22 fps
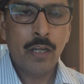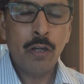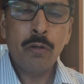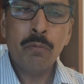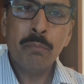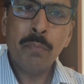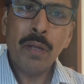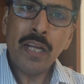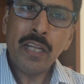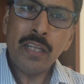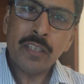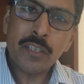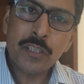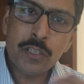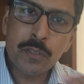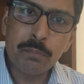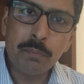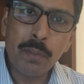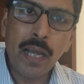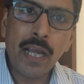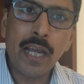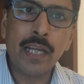Now, many
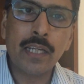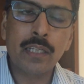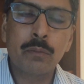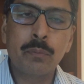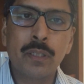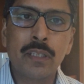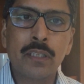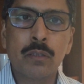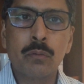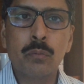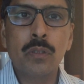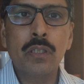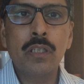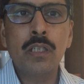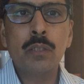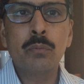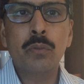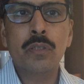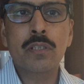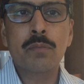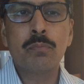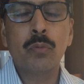years back, when the
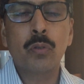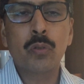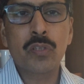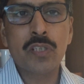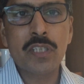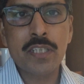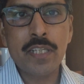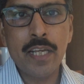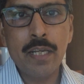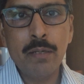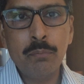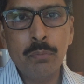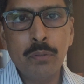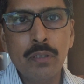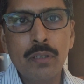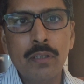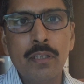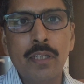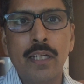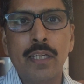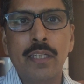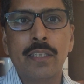world was more
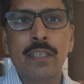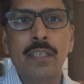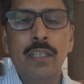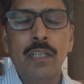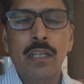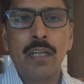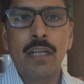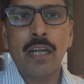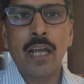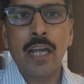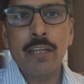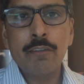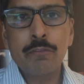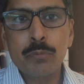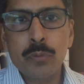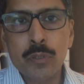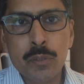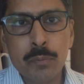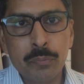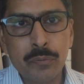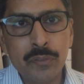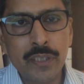stable and life
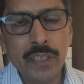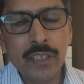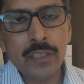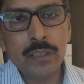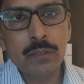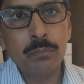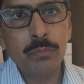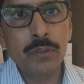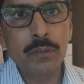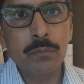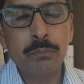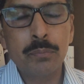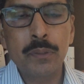was predictable,